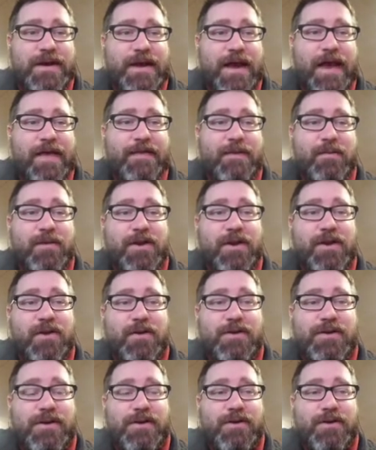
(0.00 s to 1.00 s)
And then we're going to go
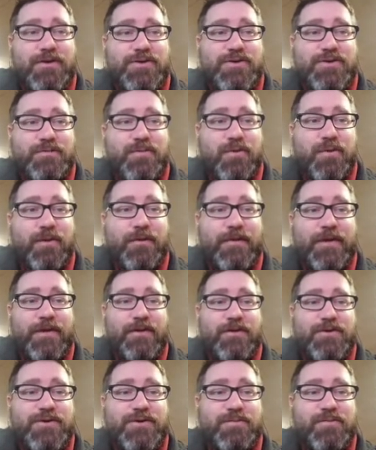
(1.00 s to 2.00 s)
into the neutral pool, and the
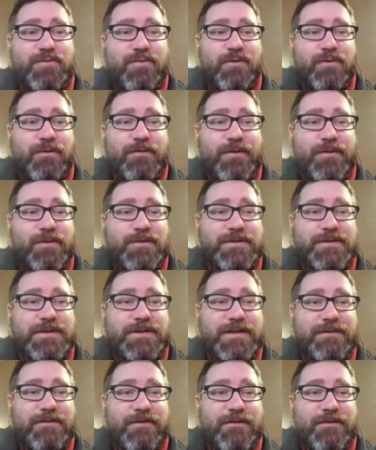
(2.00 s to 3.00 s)
neutral pool fuels
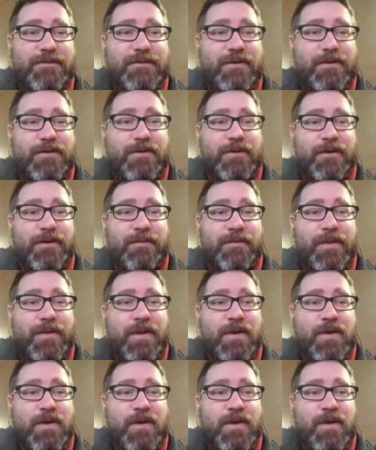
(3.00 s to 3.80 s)
us even further